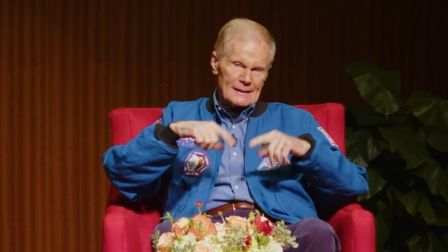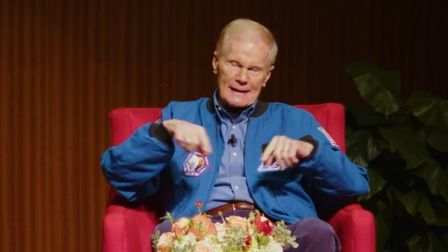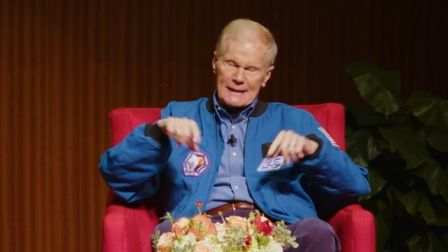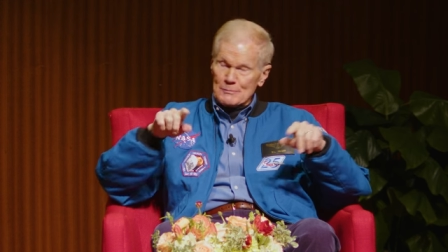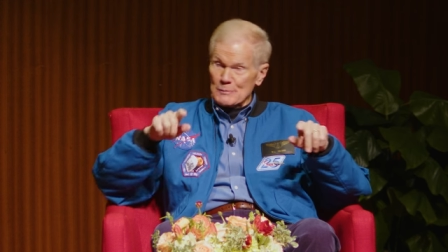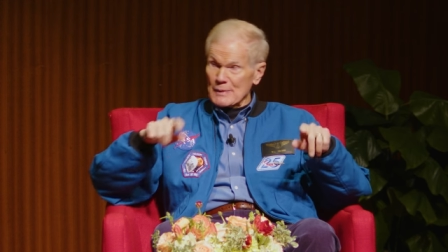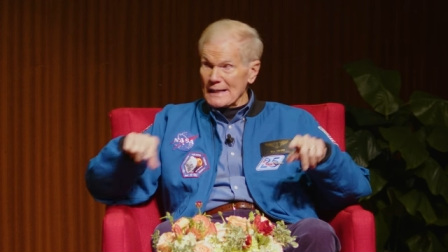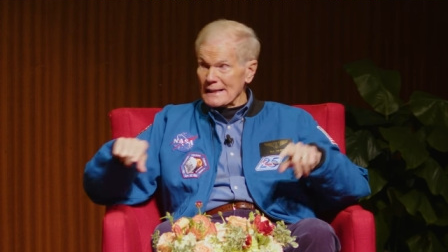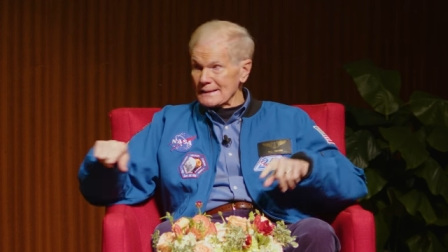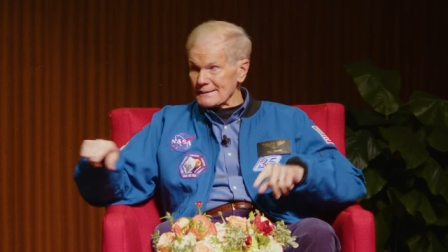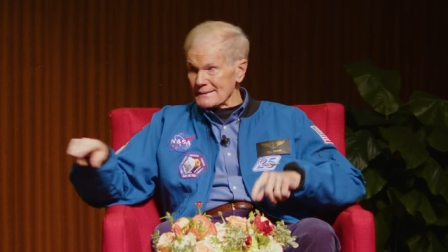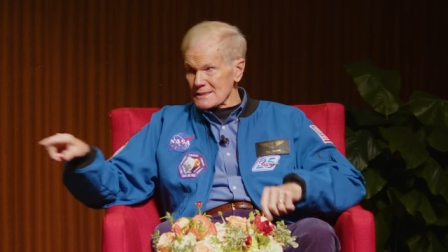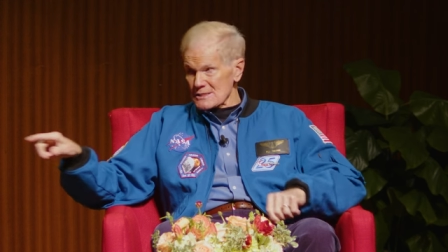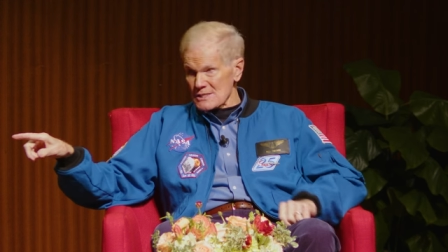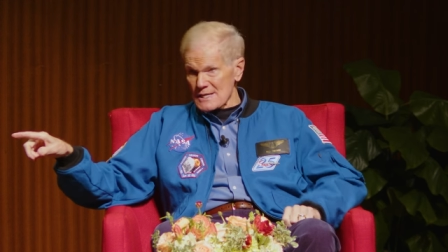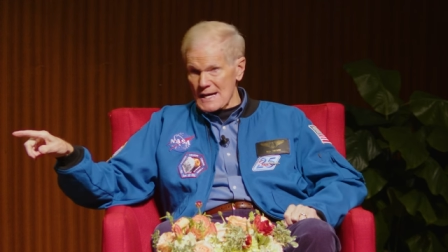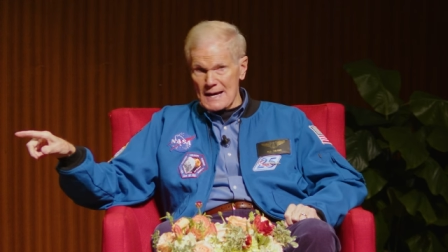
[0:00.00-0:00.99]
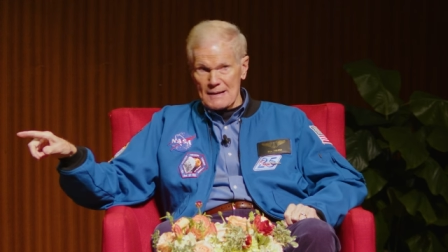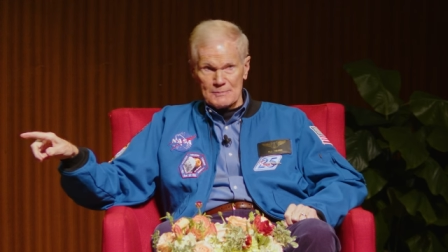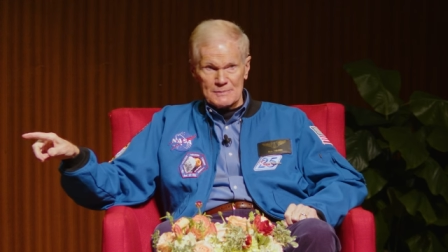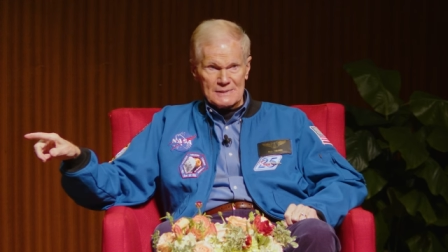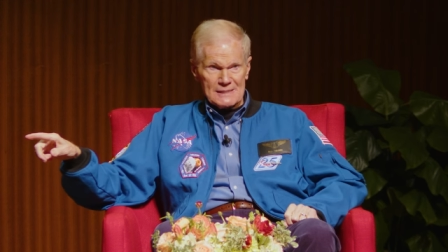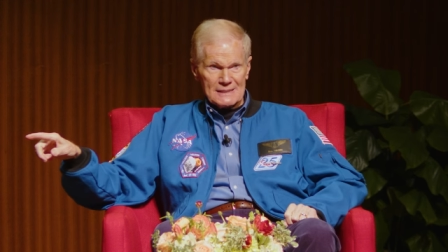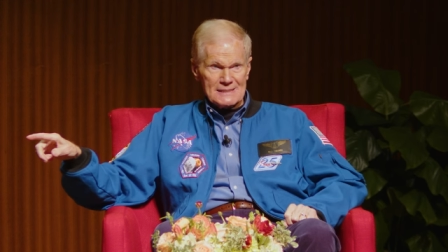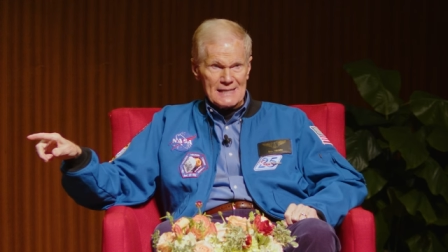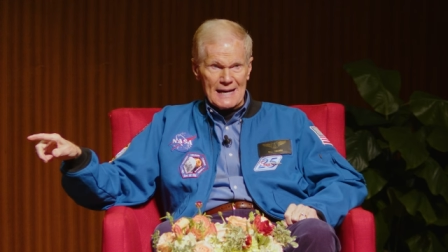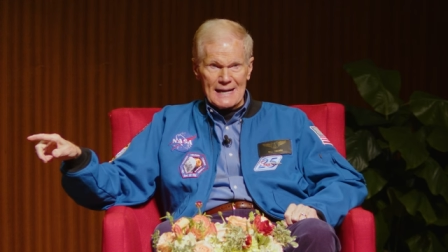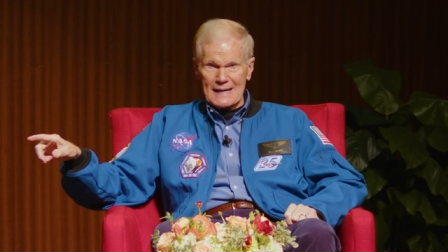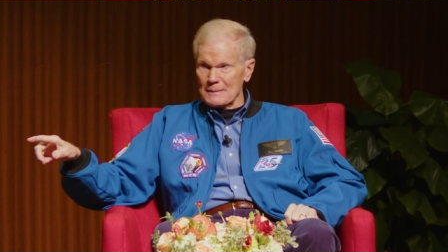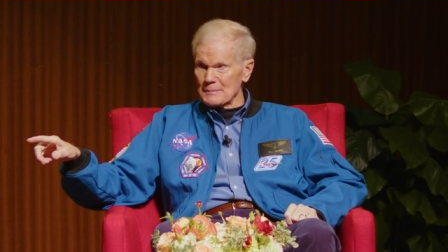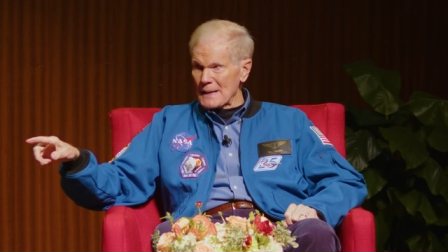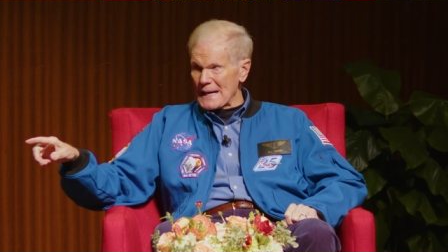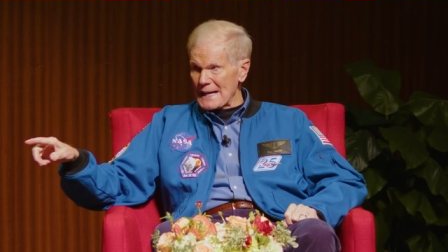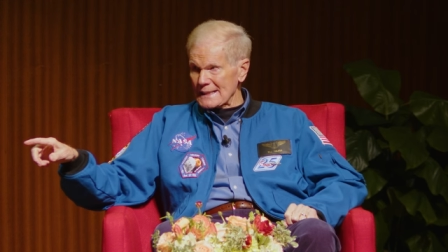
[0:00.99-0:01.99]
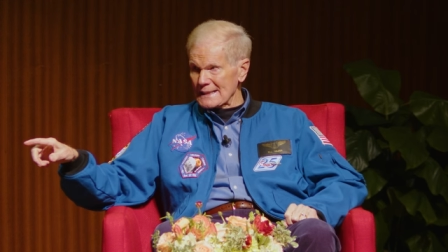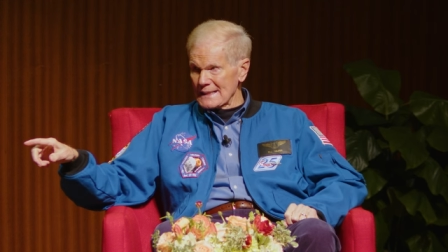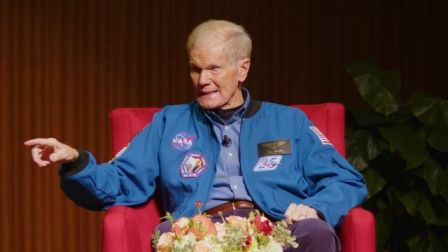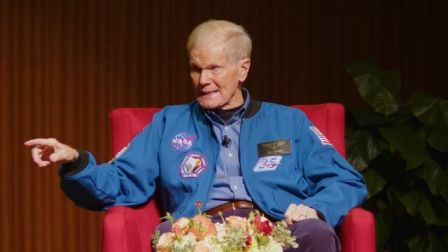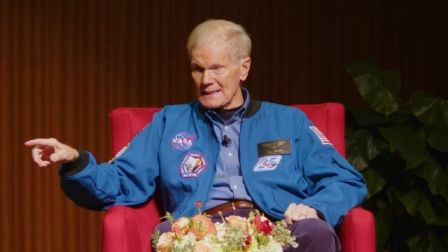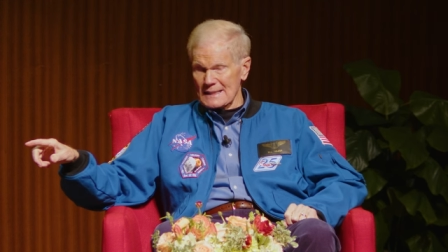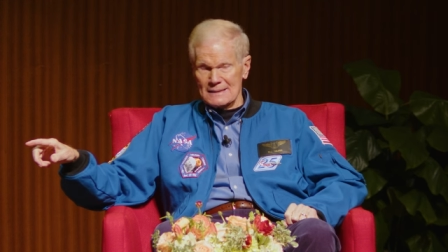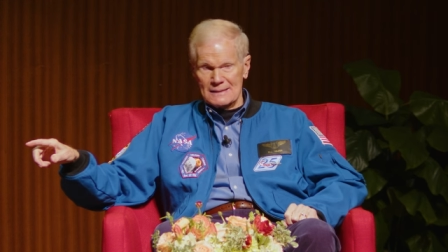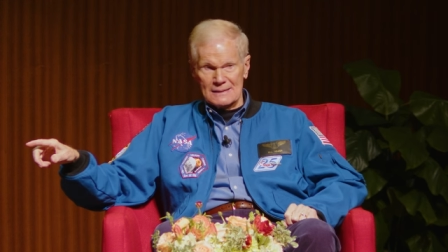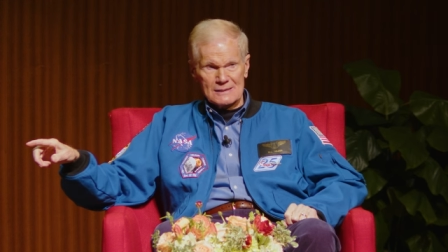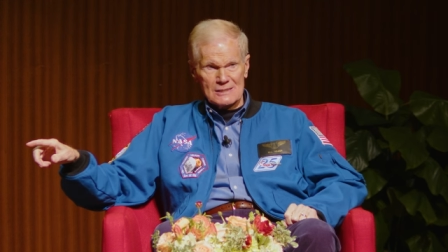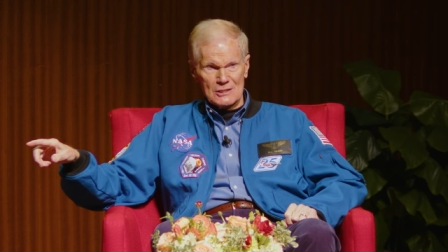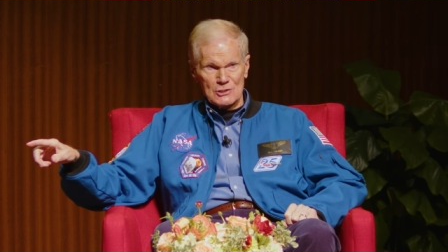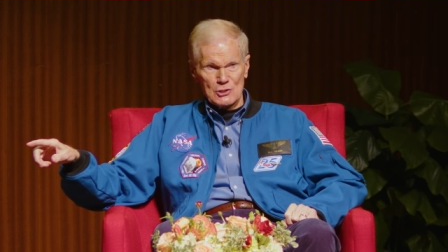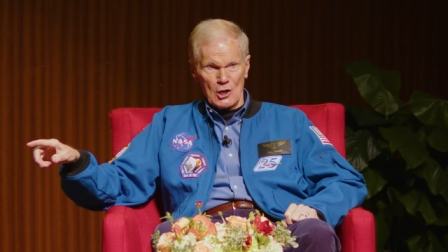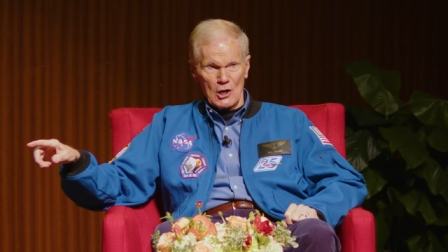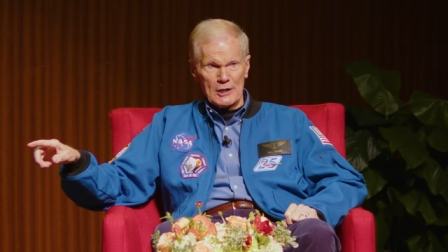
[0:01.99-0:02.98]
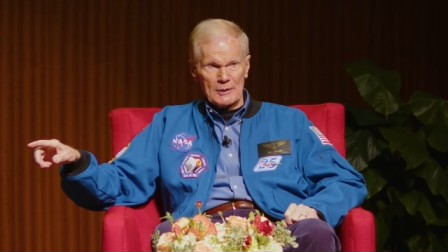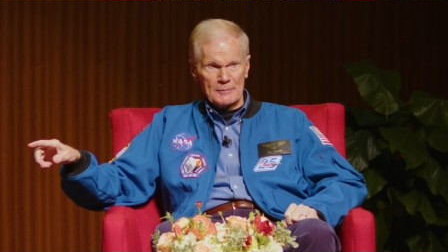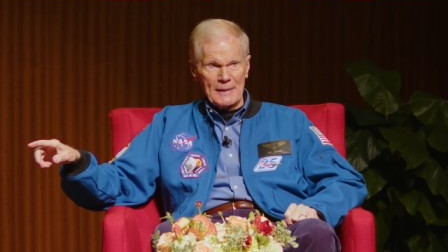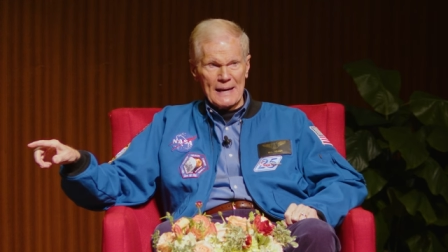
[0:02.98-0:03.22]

I'm bringing this up to tie it back in to dark